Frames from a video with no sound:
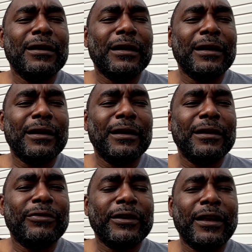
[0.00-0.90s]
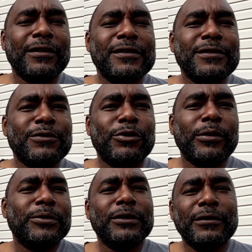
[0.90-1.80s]
and if it gets
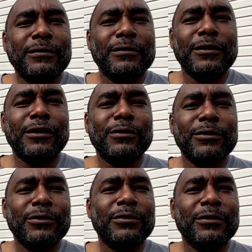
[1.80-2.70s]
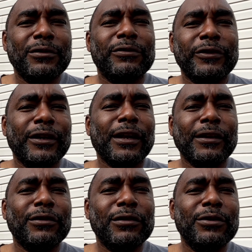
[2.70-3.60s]
interrupted, you feel
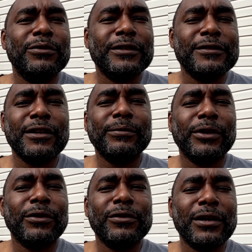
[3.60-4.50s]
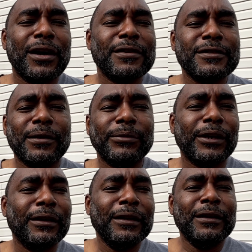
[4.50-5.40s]
like you're losing something, or you lost
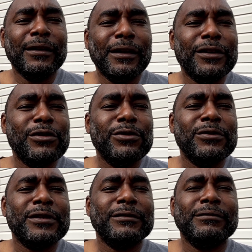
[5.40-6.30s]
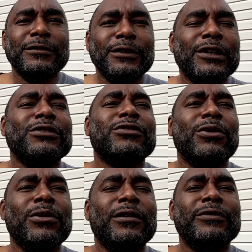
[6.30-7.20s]
something, and you're losing
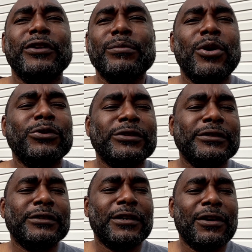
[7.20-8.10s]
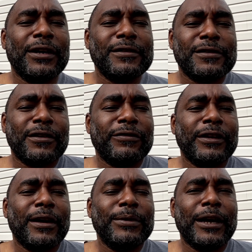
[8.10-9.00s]
control of your emotions and all that stuff.
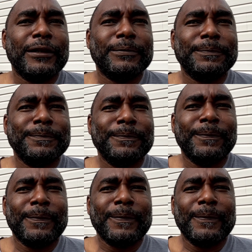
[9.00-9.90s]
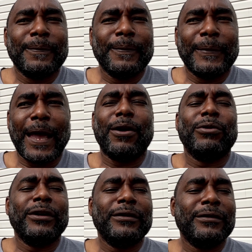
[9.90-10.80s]
And I'm not that way.